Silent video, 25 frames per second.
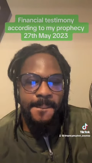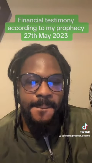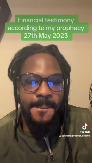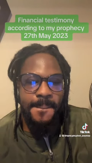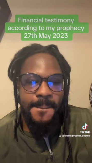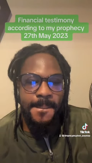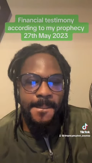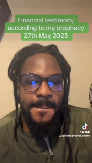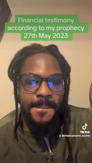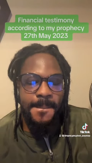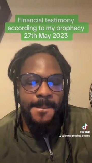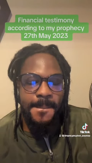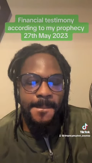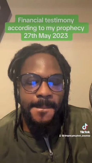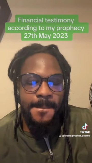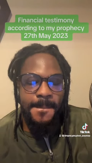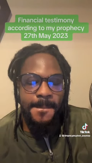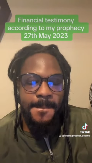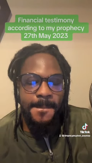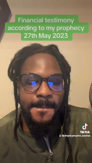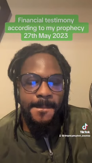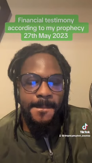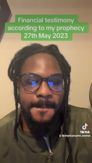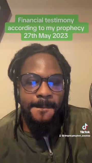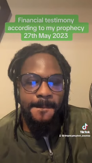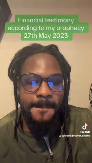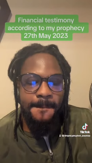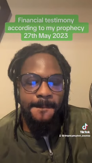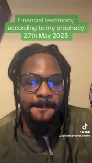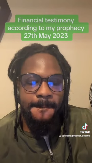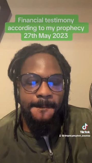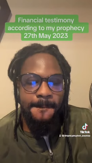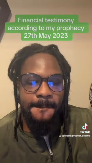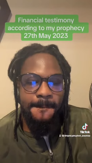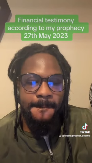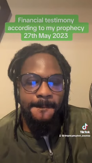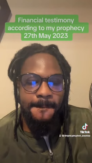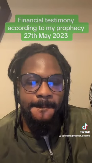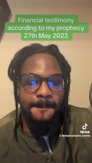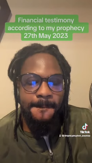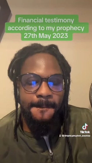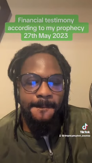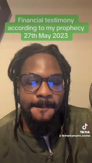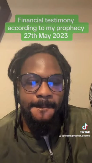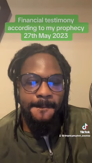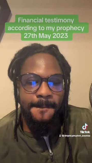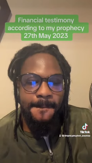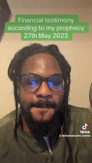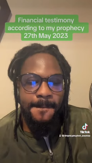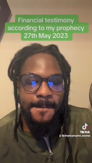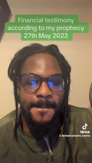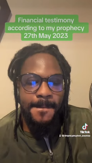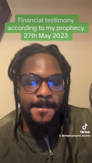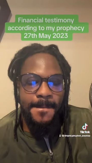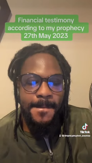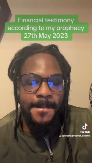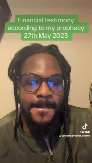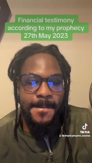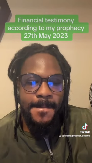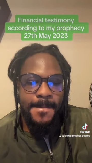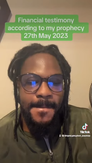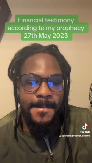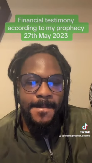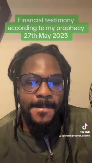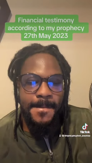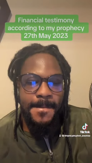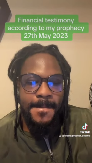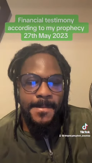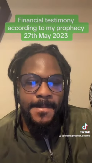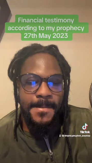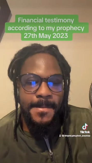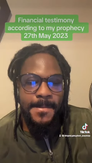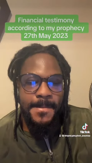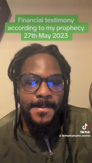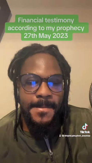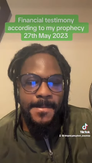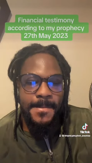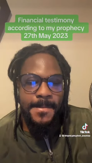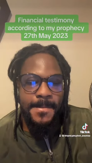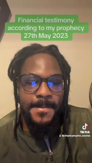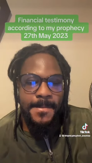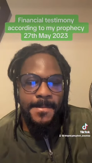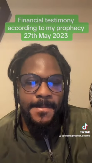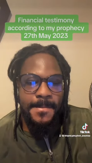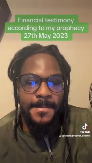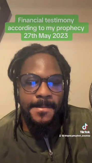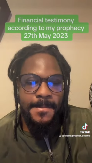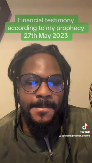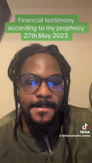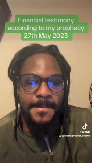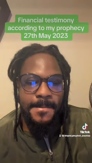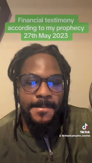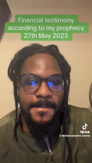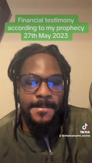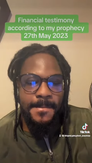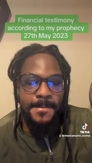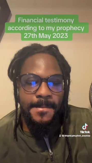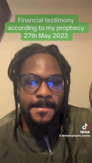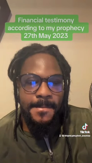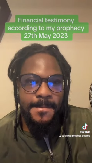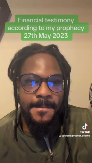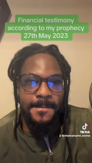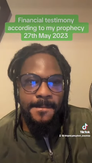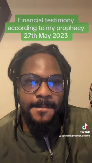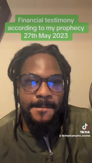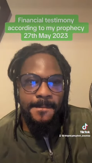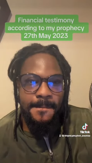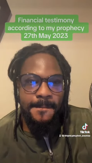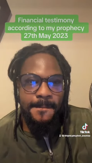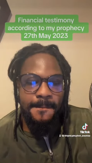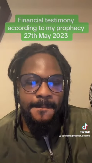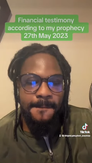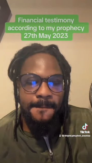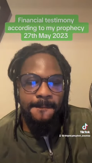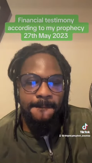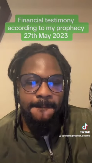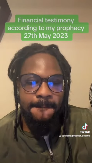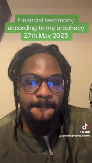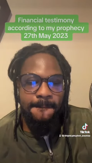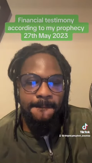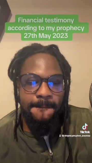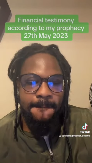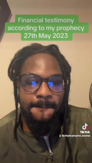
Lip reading: (silence)